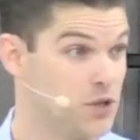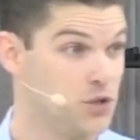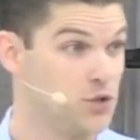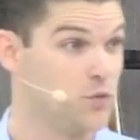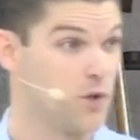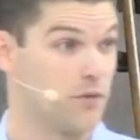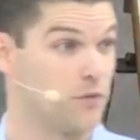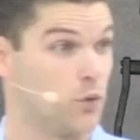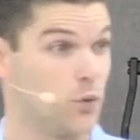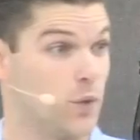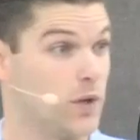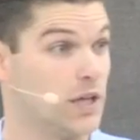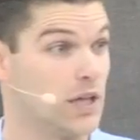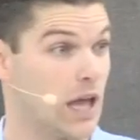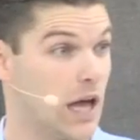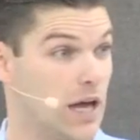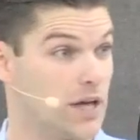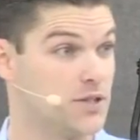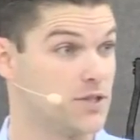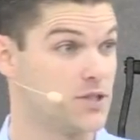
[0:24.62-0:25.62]
than you ever
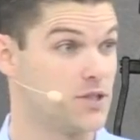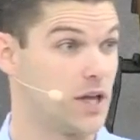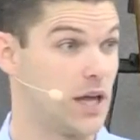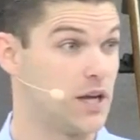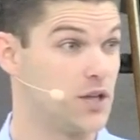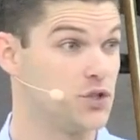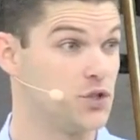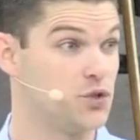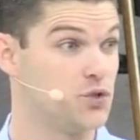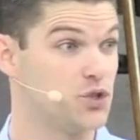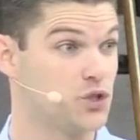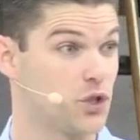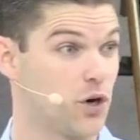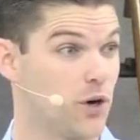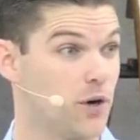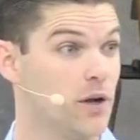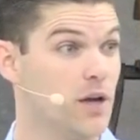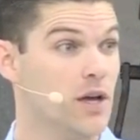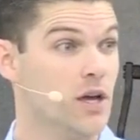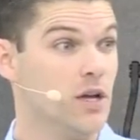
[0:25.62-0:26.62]
realized. And as you
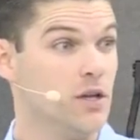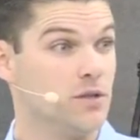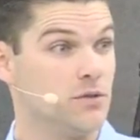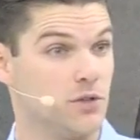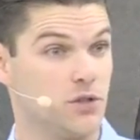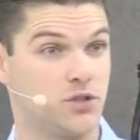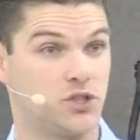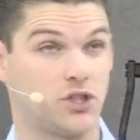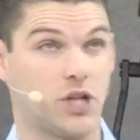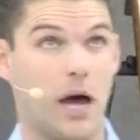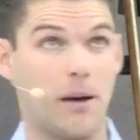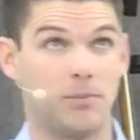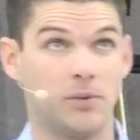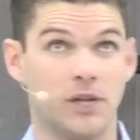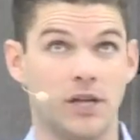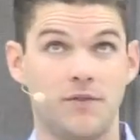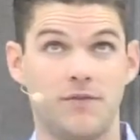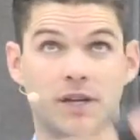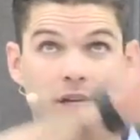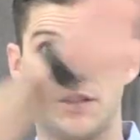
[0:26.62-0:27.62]
stop
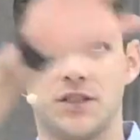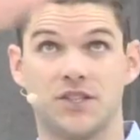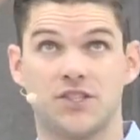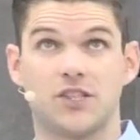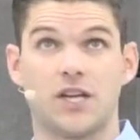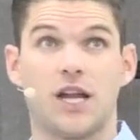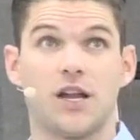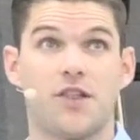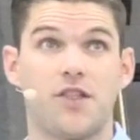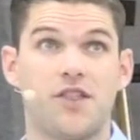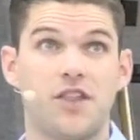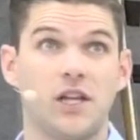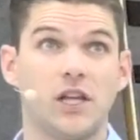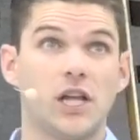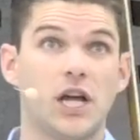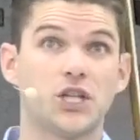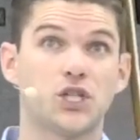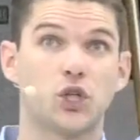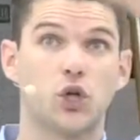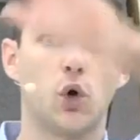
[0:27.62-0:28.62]
living in this kind of
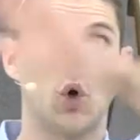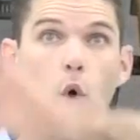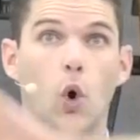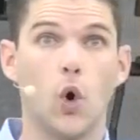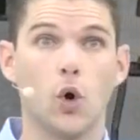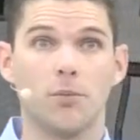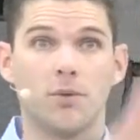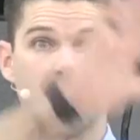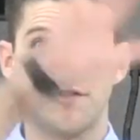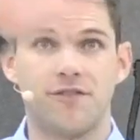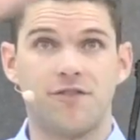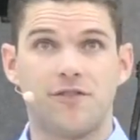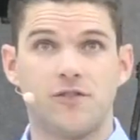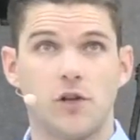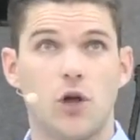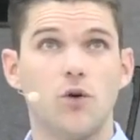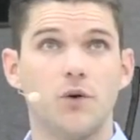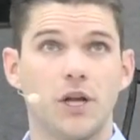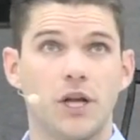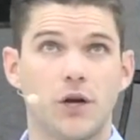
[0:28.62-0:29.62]
theological orbit of
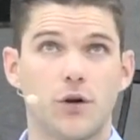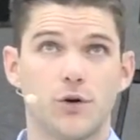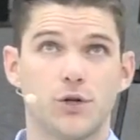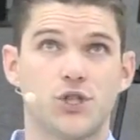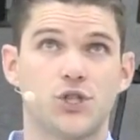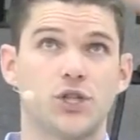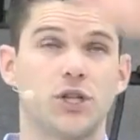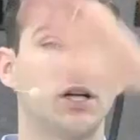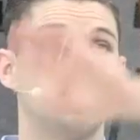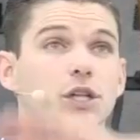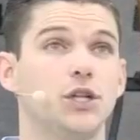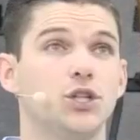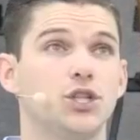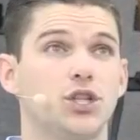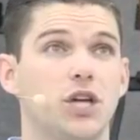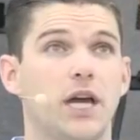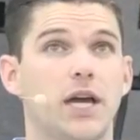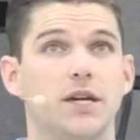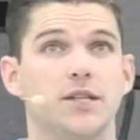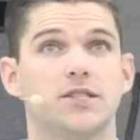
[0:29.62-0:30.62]
floating Christian
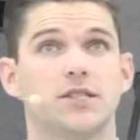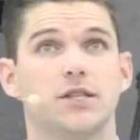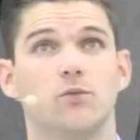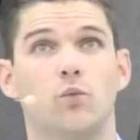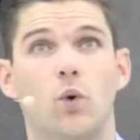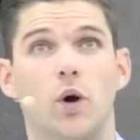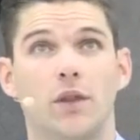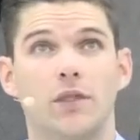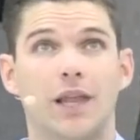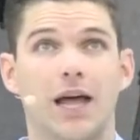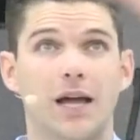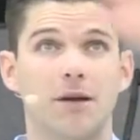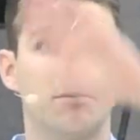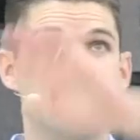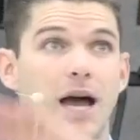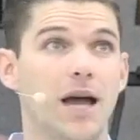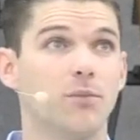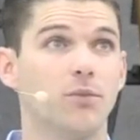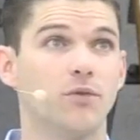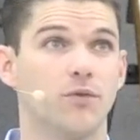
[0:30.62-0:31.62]
cliches and one-line
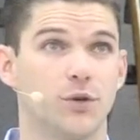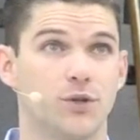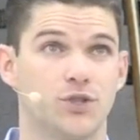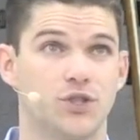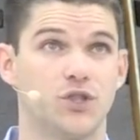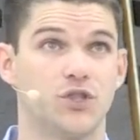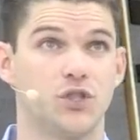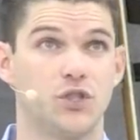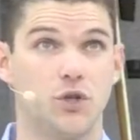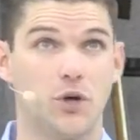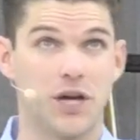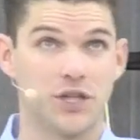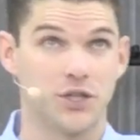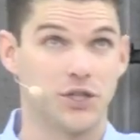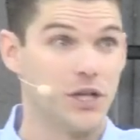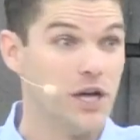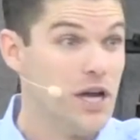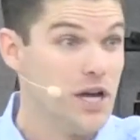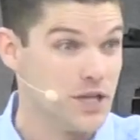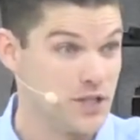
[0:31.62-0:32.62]
Bible verses, and you
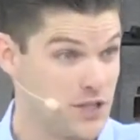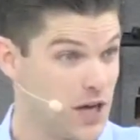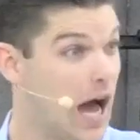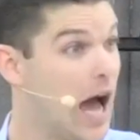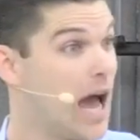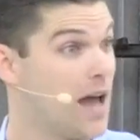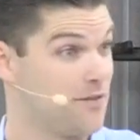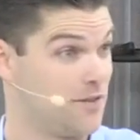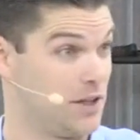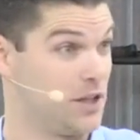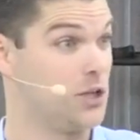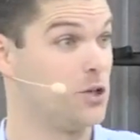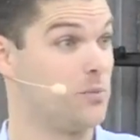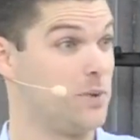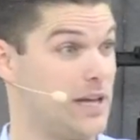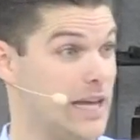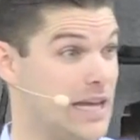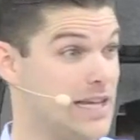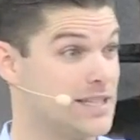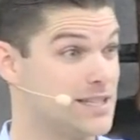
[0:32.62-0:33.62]
actually dive a little
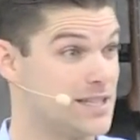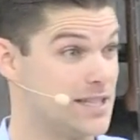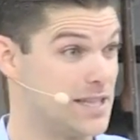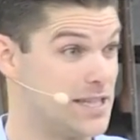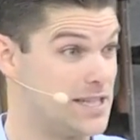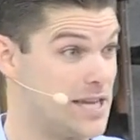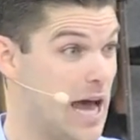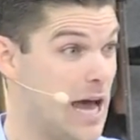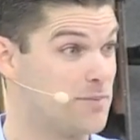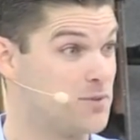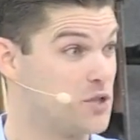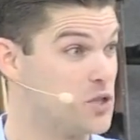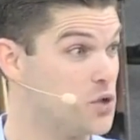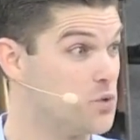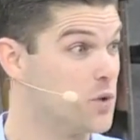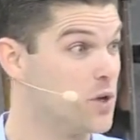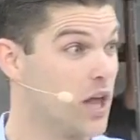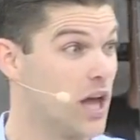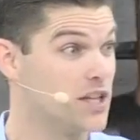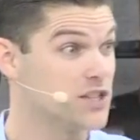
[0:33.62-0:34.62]
bit into the depths and
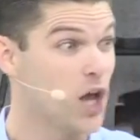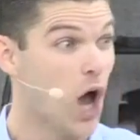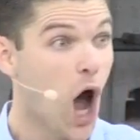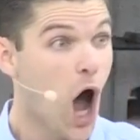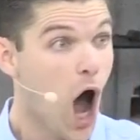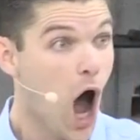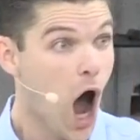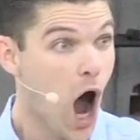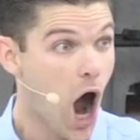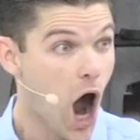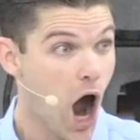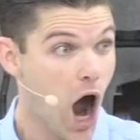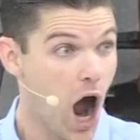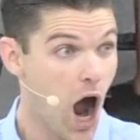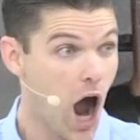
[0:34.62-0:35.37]
you realize, oh,